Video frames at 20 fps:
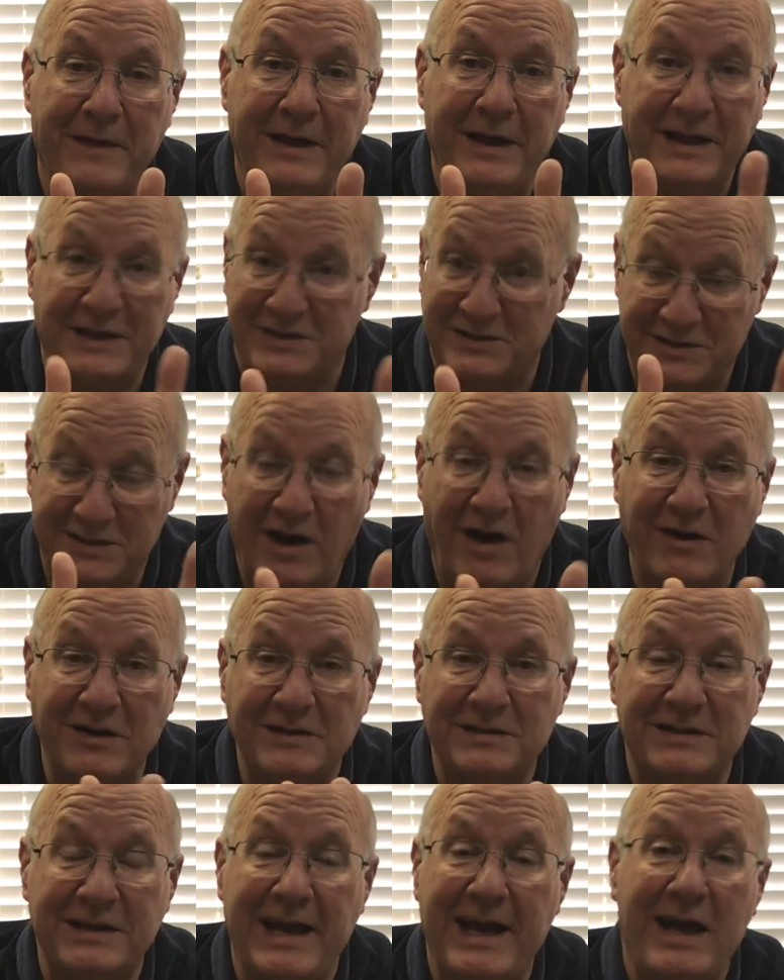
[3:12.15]
It
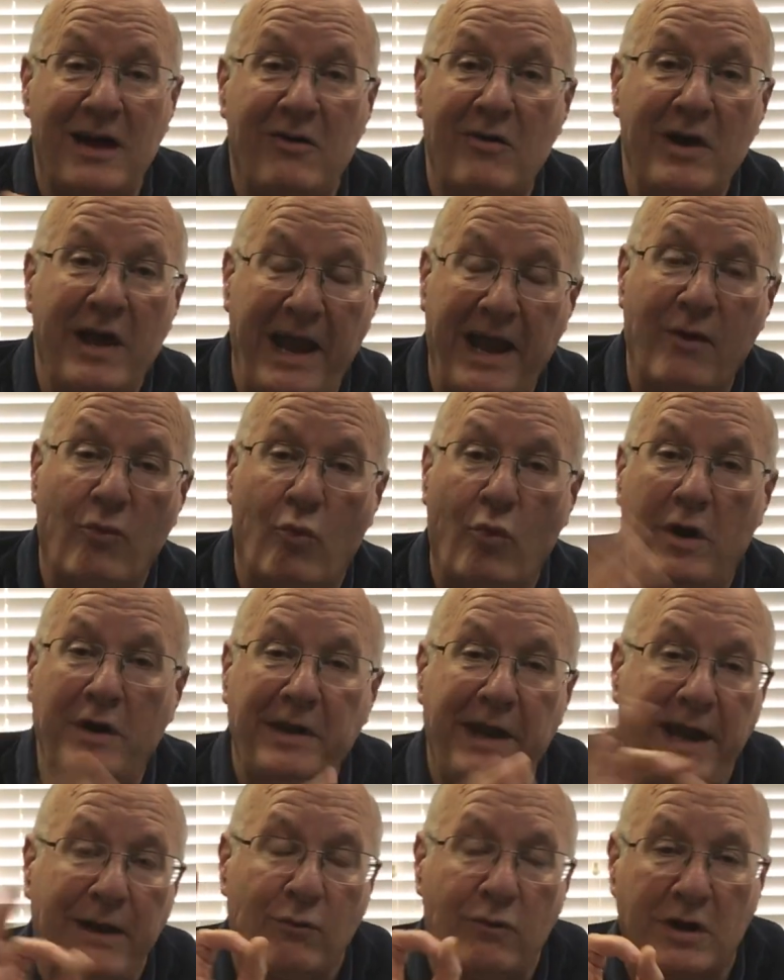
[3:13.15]
starts now, and one
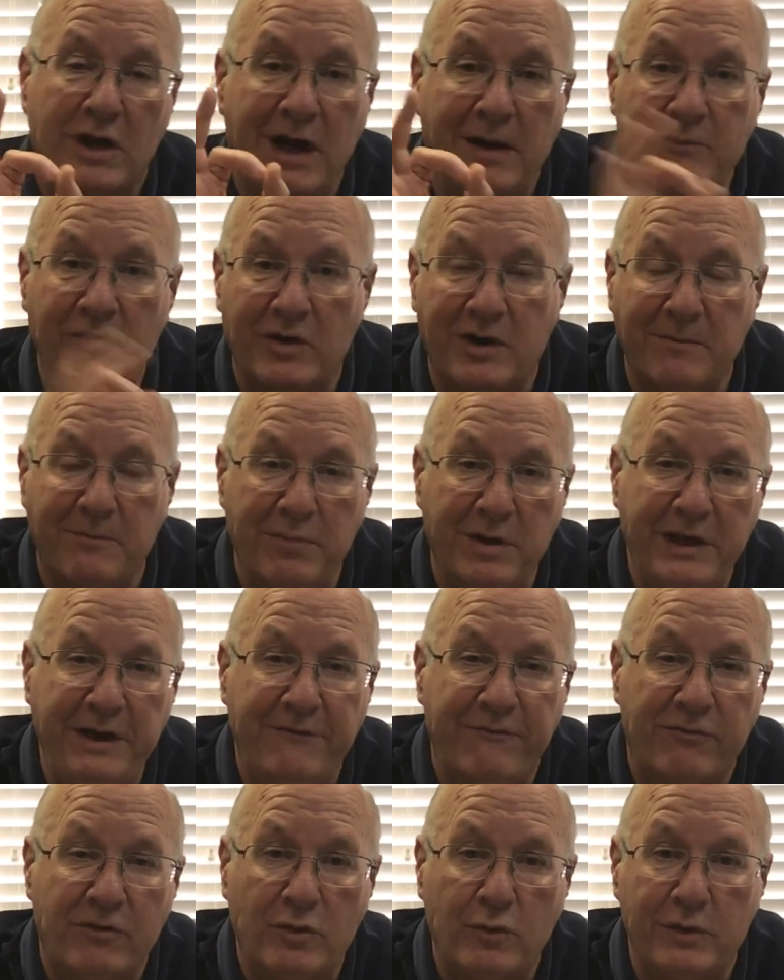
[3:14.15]
day it will come to
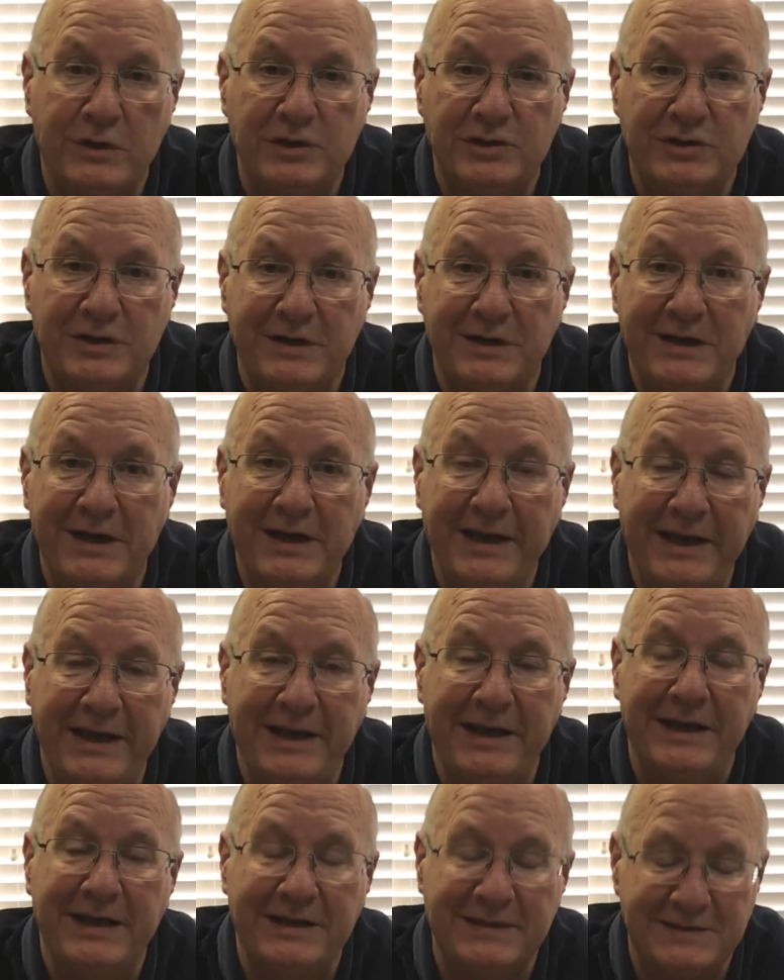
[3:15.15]
complete fruition
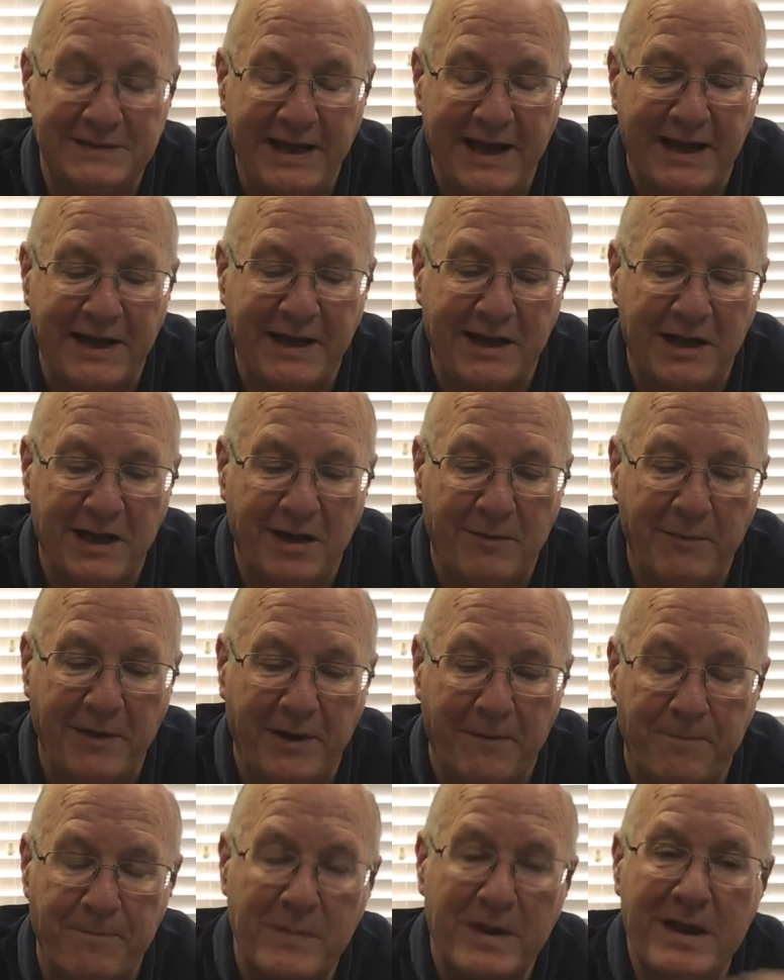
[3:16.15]
in his second
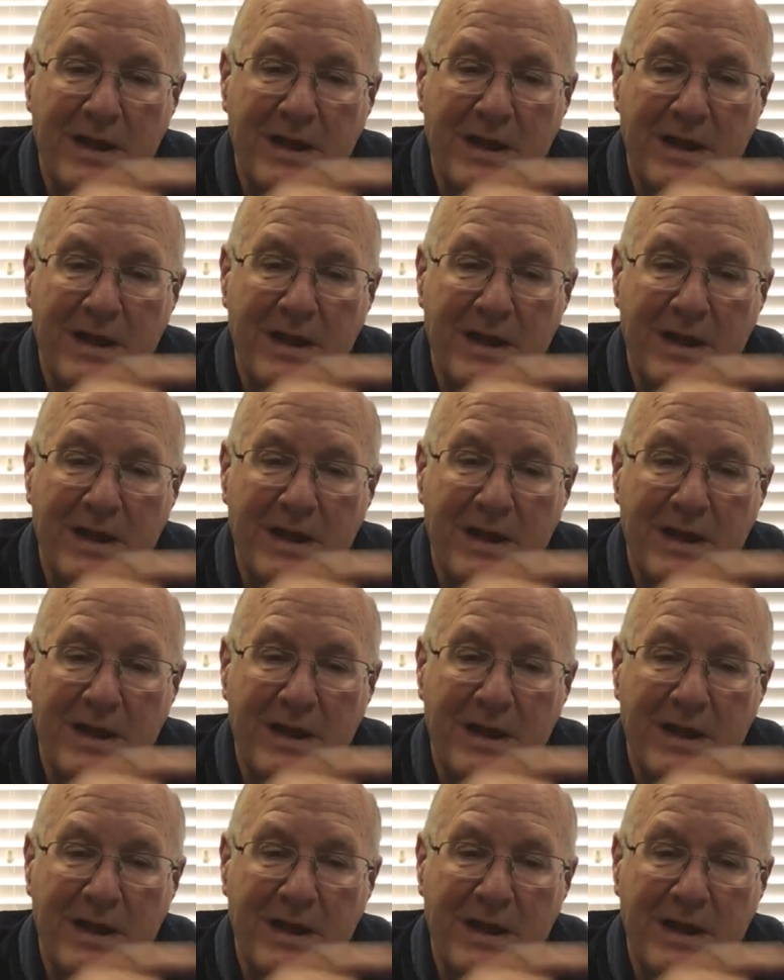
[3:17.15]
coming.